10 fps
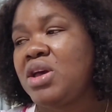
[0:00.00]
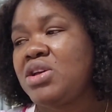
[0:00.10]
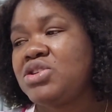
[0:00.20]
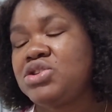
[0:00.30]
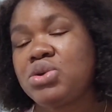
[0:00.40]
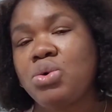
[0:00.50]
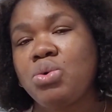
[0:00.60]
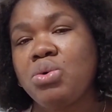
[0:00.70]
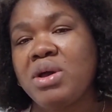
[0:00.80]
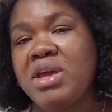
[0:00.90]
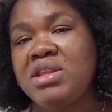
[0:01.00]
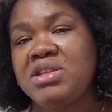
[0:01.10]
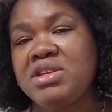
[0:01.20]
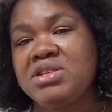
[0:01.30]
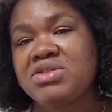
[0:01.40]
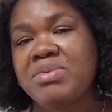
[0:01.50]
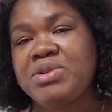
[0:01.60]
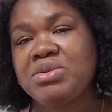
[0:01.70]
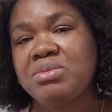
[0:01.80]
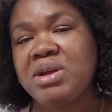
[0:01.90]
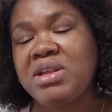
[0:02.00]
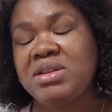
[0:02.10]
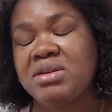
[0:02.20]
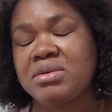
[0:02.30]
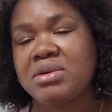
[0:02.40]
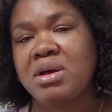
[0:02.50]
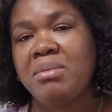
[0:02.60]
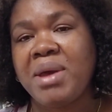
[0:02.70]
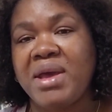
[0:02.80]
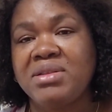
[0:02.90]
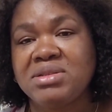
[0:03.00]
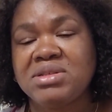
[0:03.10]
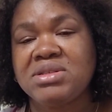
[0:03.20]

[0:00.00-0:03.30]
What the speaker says: So in the description, in the comment